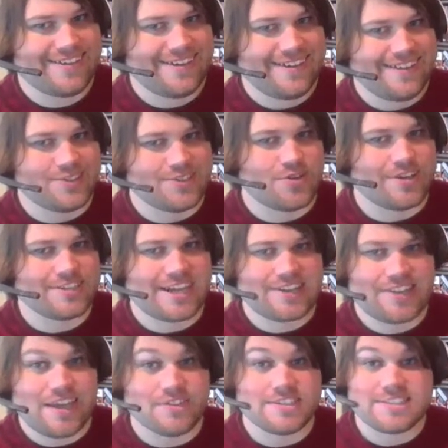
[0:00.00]
they don't
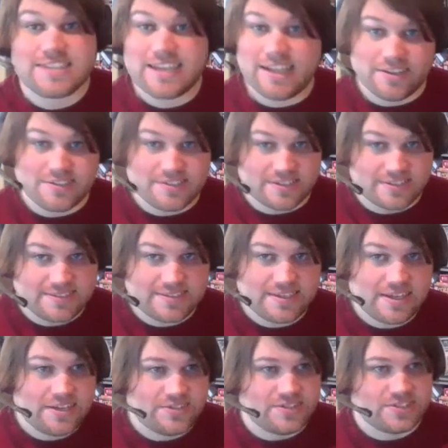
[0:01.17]
exactly have intelligence,
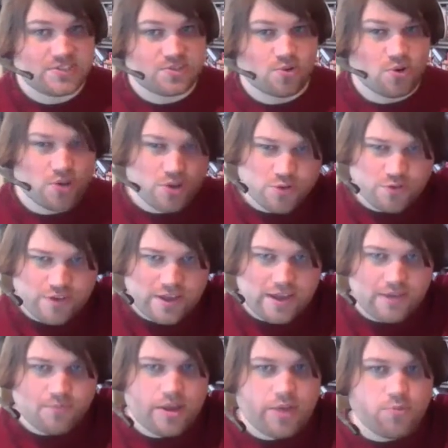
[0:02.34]
just sort of
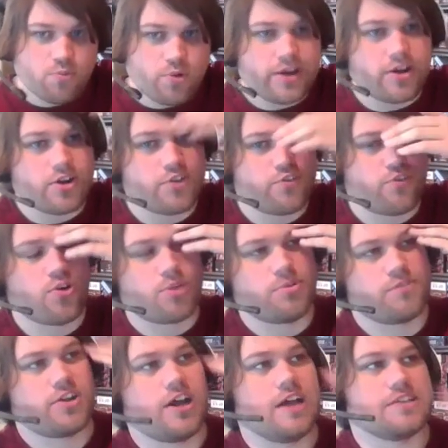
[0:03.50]
a weird form of
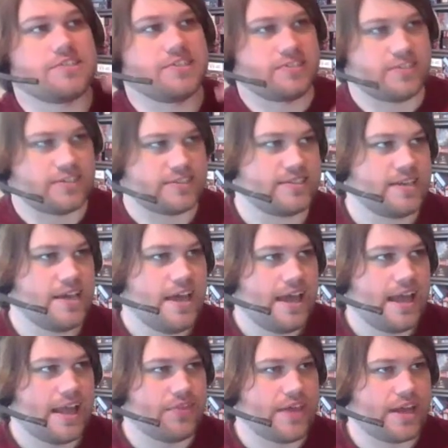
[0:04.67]
consciousness,
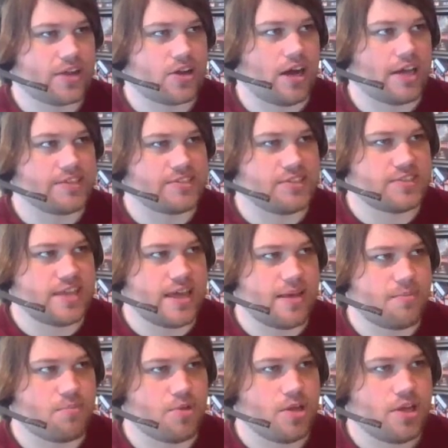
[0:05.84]
and that causes
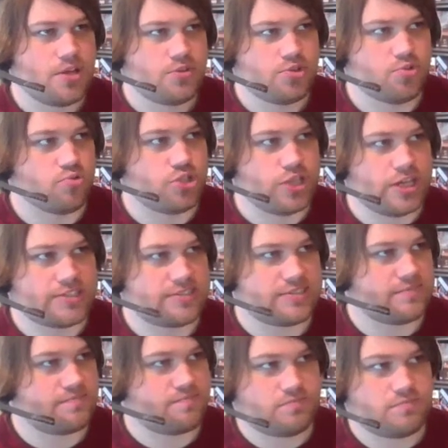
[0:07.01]
them to just
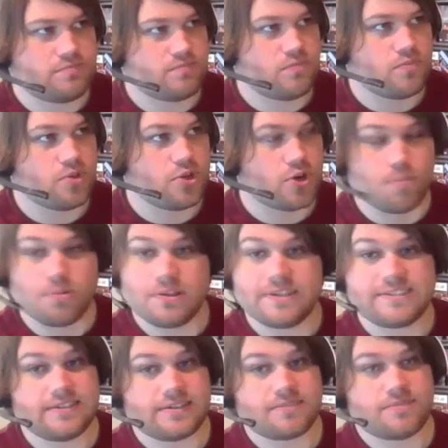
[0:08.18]
go
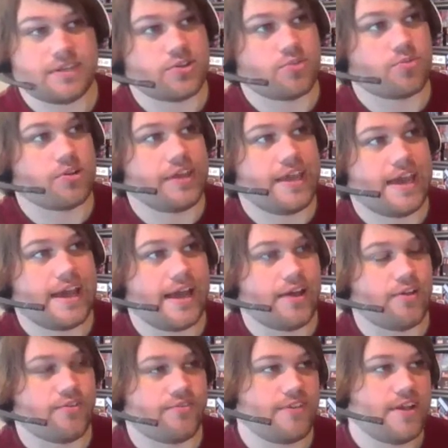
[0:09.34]
ballistic. They don't really
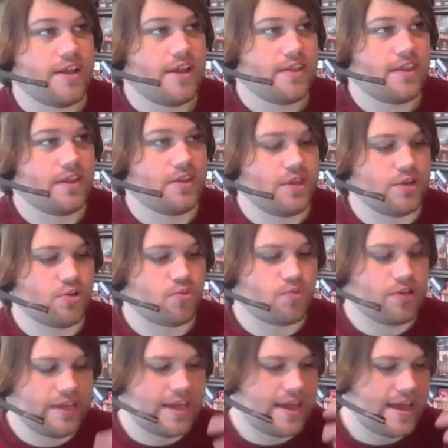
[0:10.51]
have
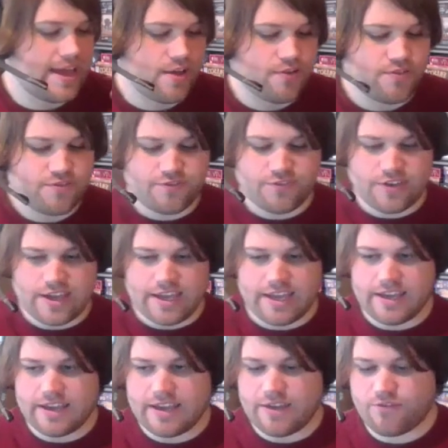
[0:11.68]

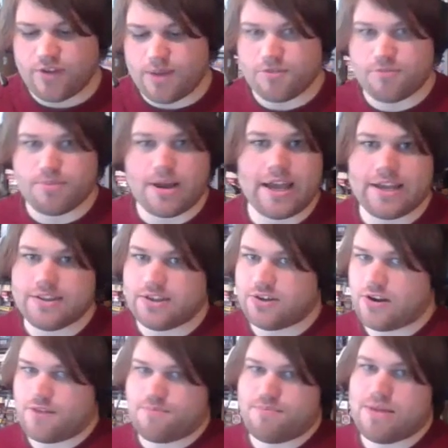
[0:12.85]
a frame of mind. They don't
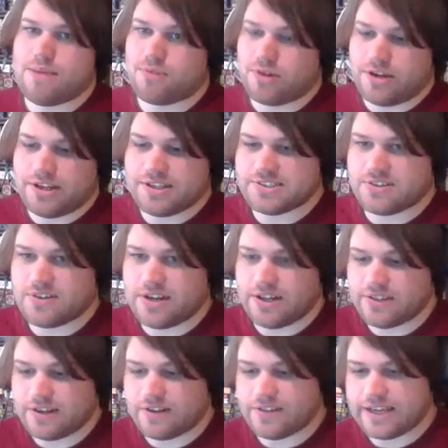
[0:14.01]
have memories or
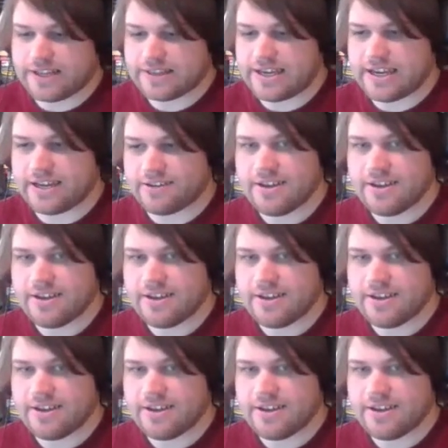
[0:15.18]
anything like that.